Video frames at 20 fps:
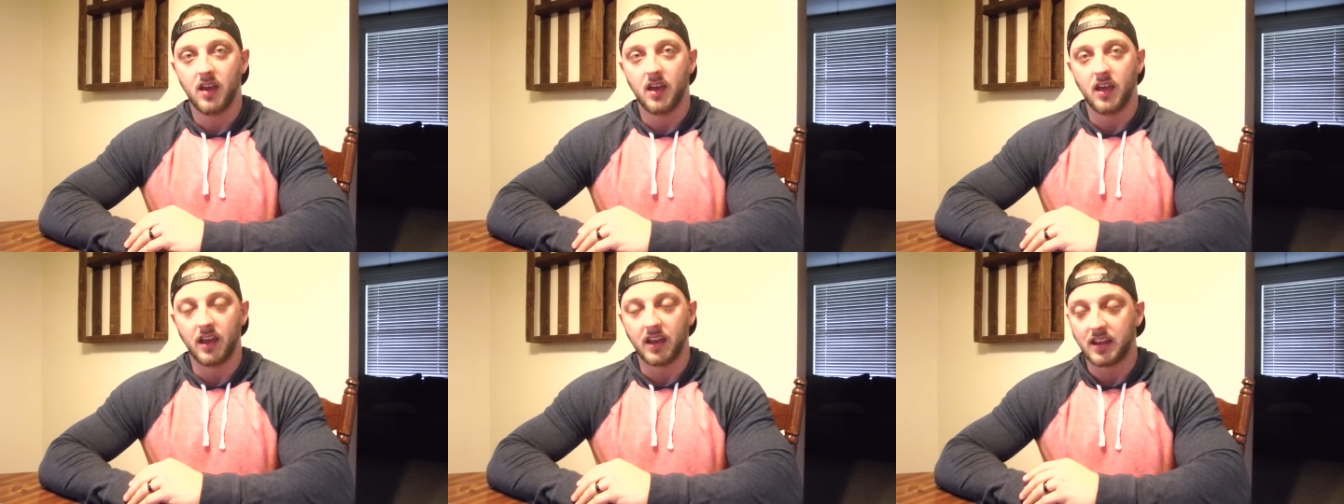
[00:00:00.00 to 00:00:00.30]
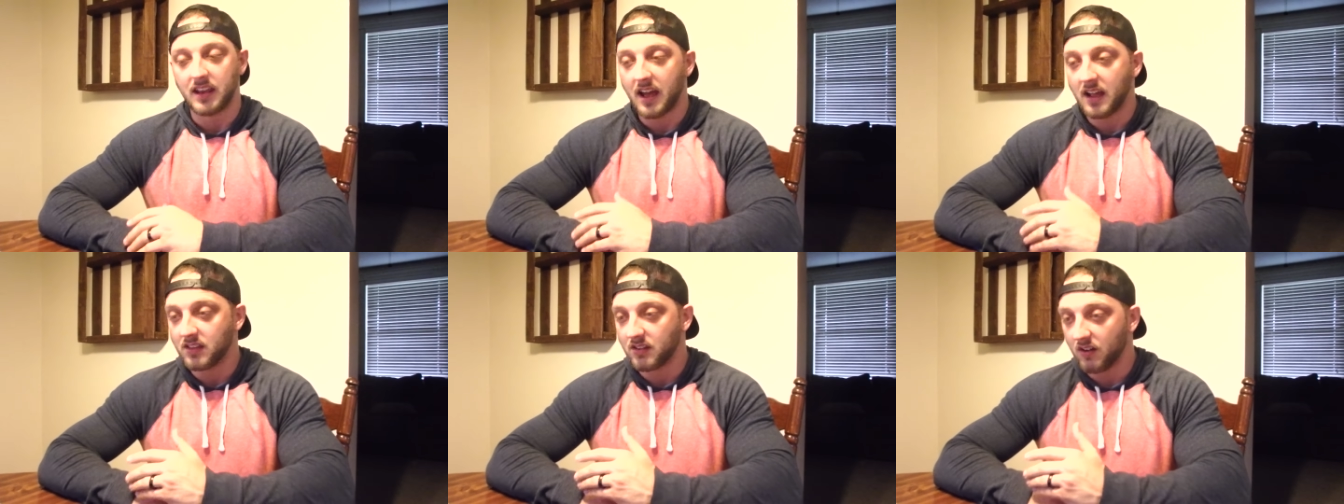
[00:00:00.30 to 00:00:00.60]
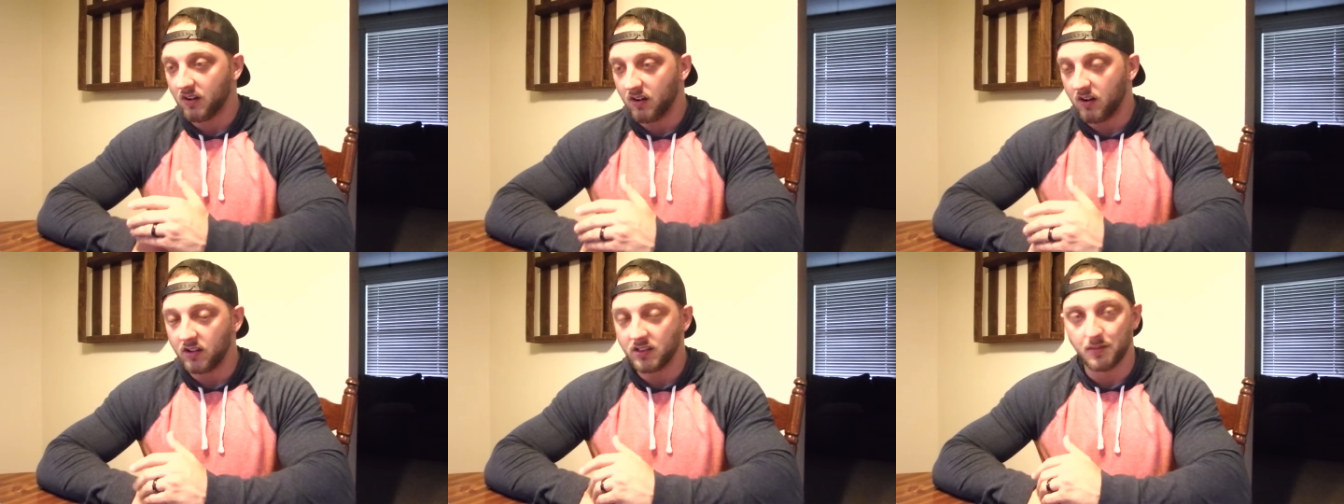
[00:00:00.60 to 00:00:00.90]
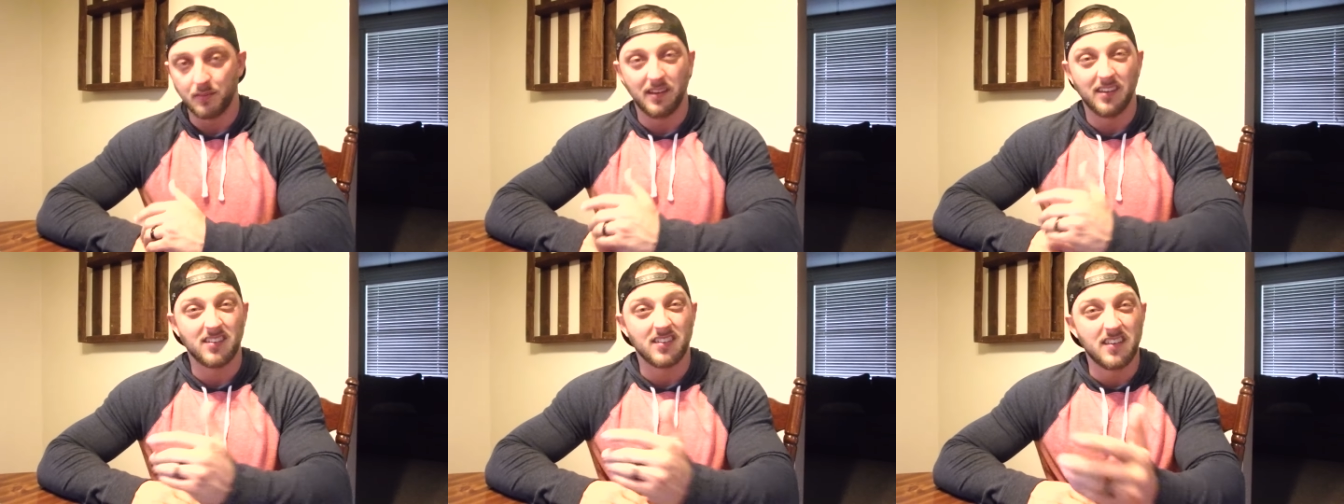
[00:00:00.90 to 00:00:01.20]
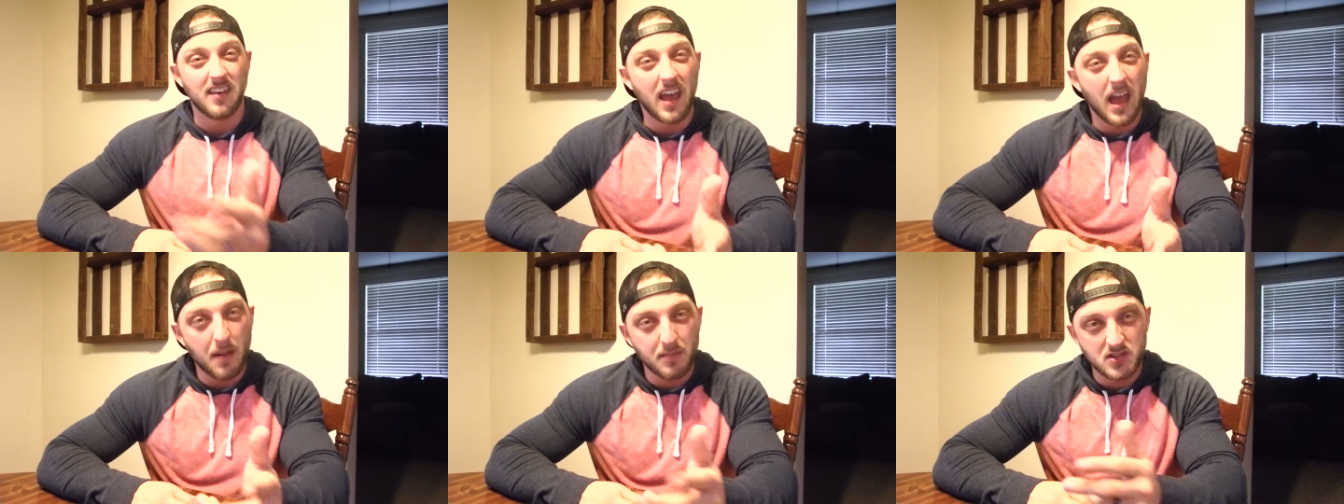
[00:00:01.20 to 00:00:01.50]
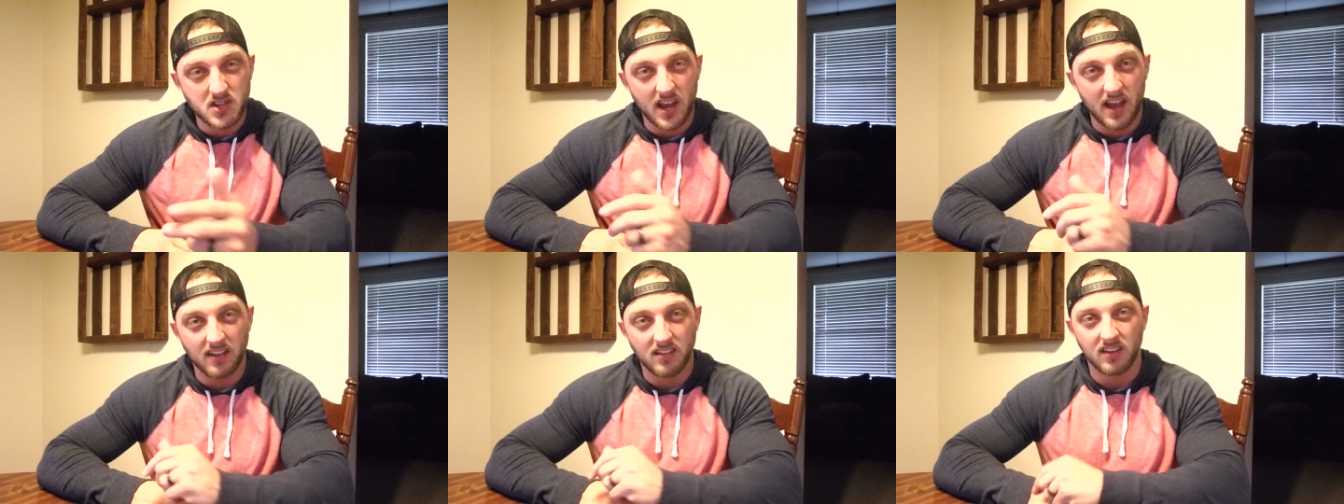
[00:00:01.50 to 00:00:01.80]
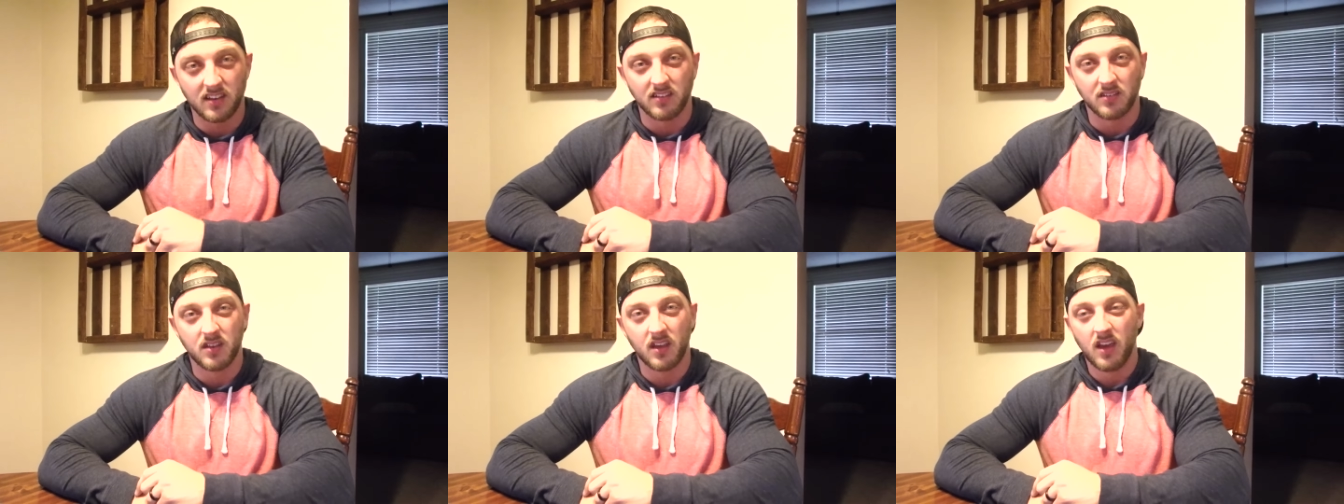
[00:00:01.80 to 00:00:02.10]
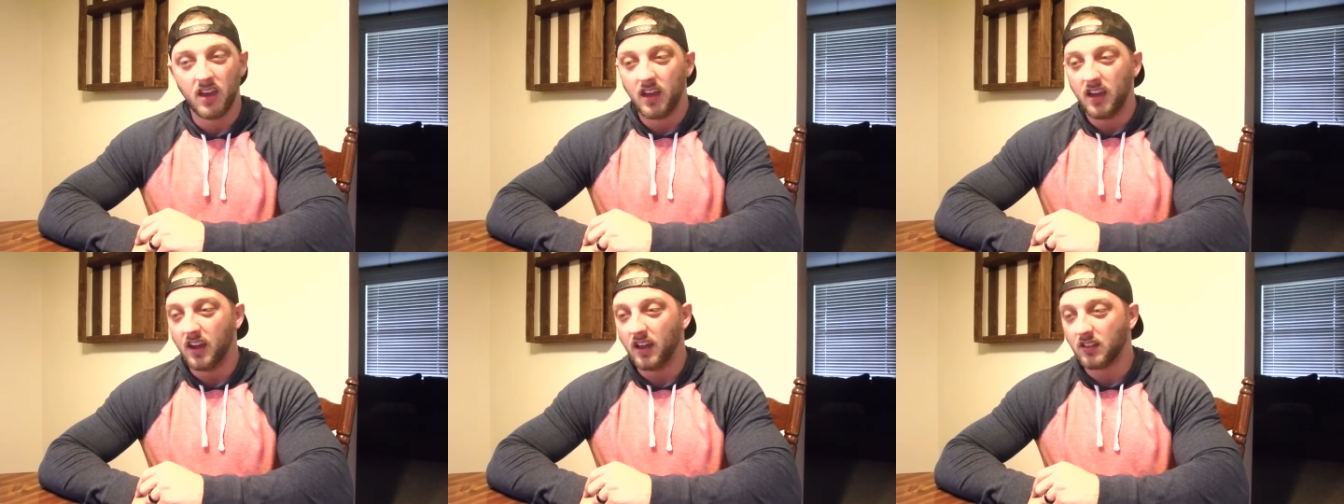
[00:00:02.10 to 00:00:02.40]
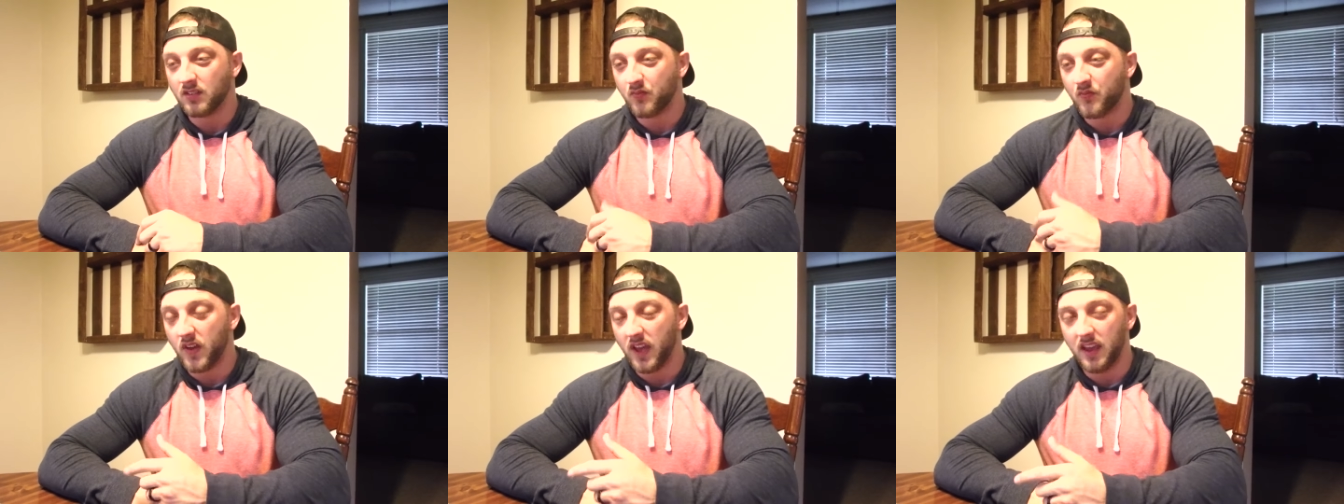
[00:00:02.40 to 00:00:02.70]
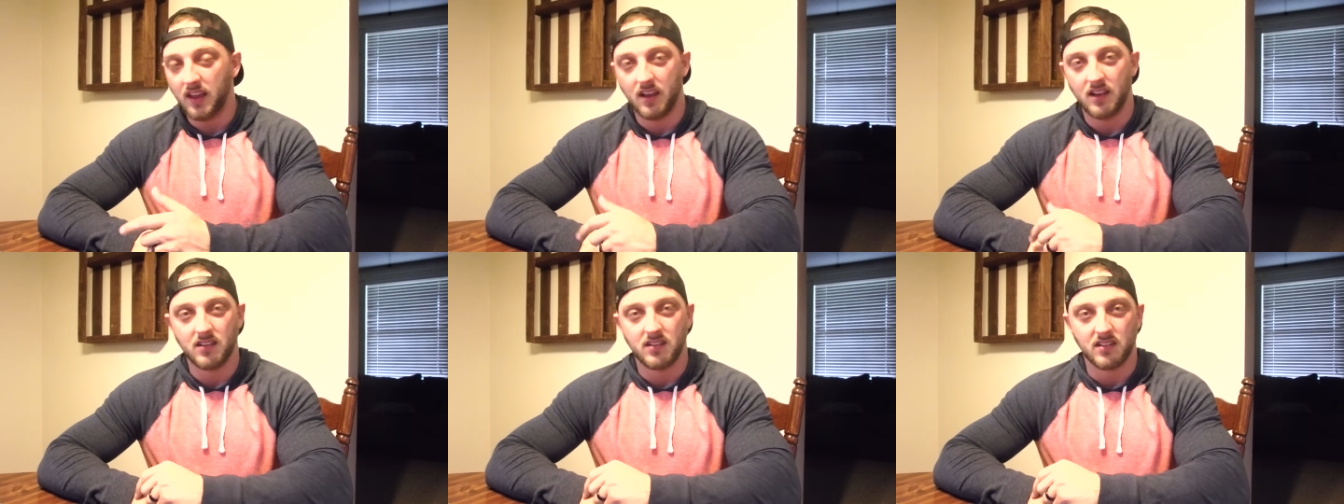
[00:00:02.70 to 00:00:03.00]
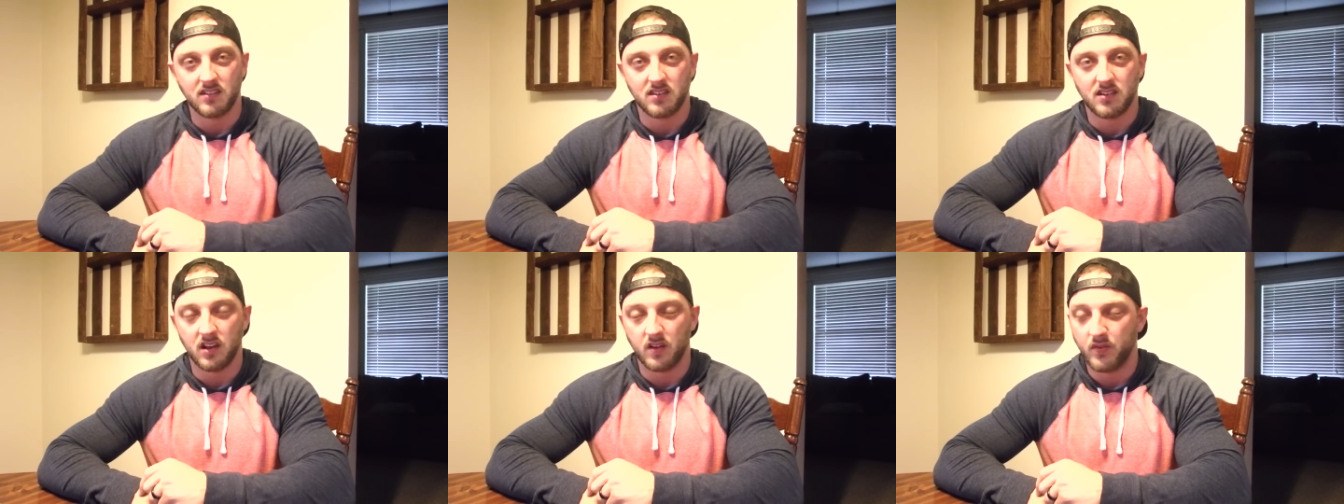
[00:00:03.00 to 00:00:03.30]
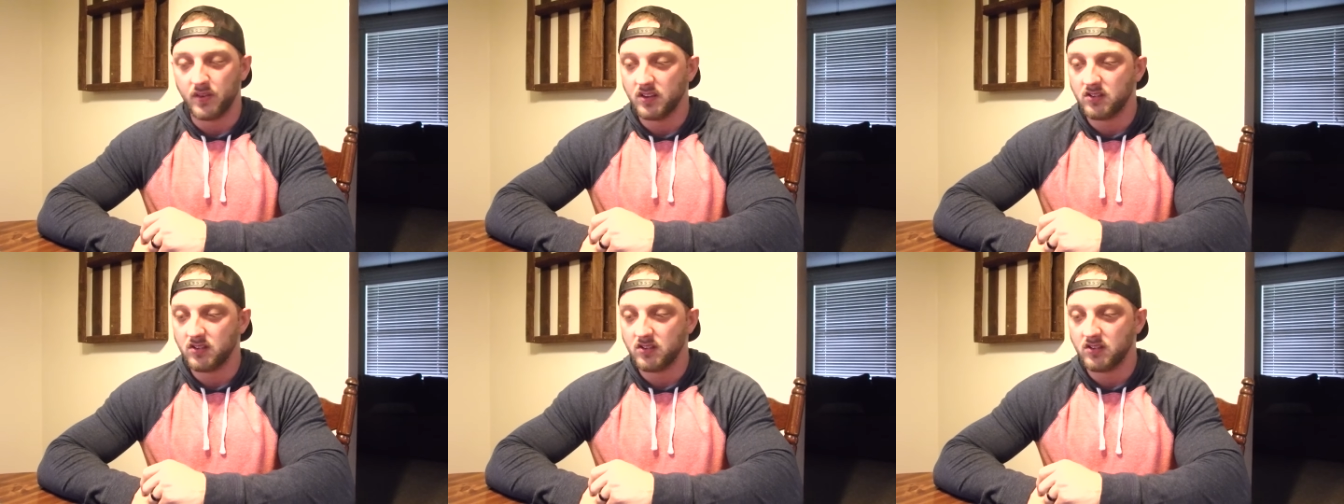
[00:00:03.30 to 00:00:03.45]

Like, that's awesome. He Snapchats his fans and stuff.